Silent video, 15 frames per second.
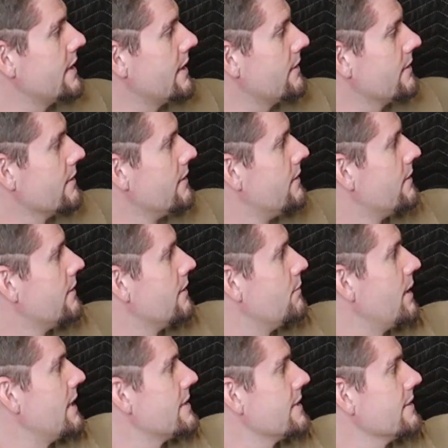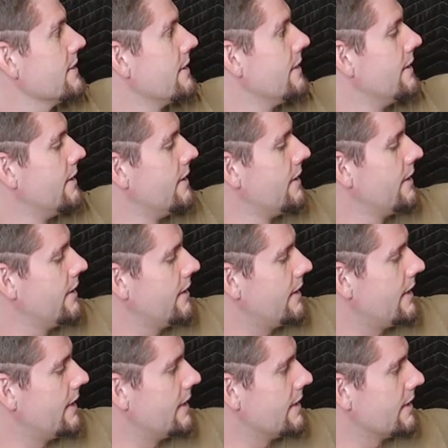out amazing,
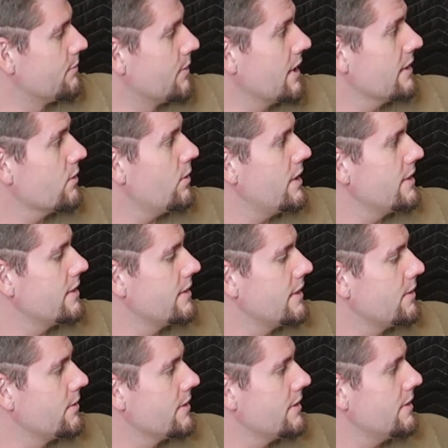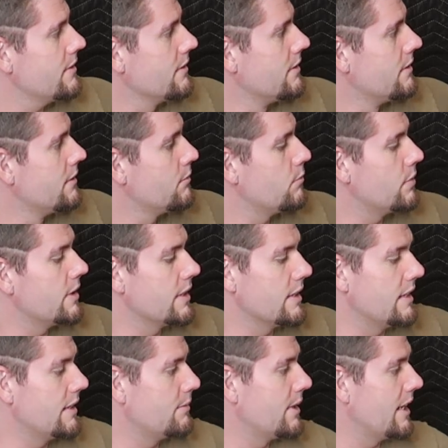and I'm not quite done yet with it. but
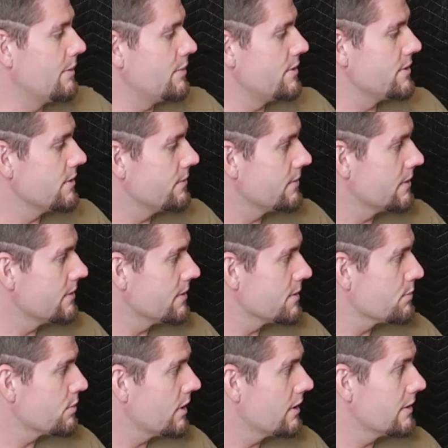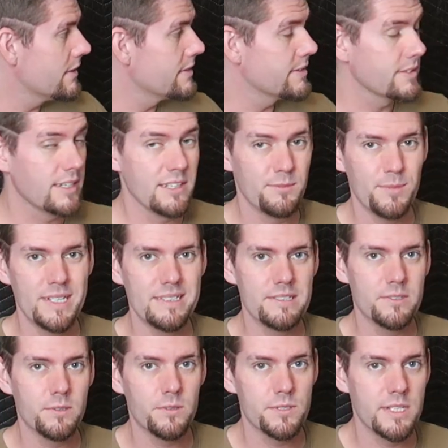I am happy so far with this progress. I have made
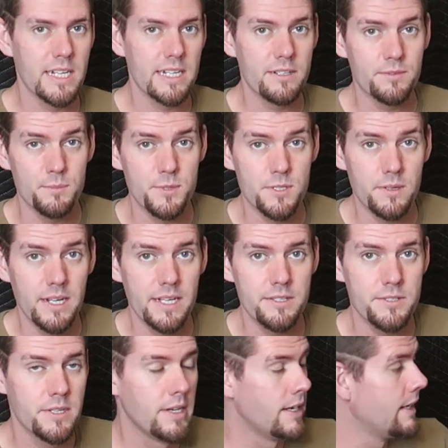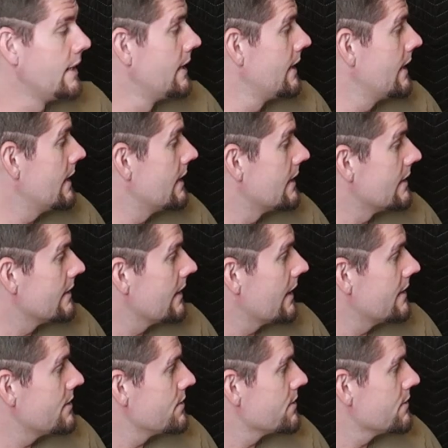this whole jacket from scratch.
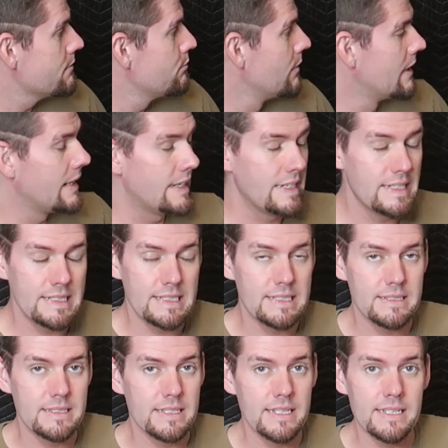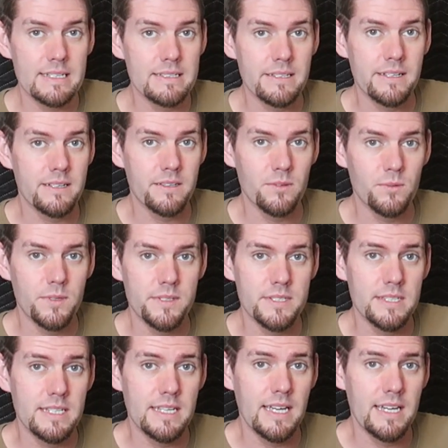I just didn't like a lot of the ones
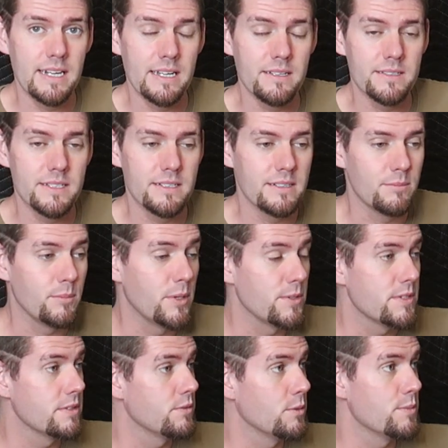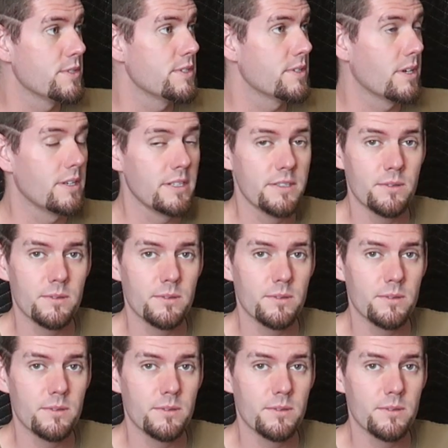that they had out there, and most of them started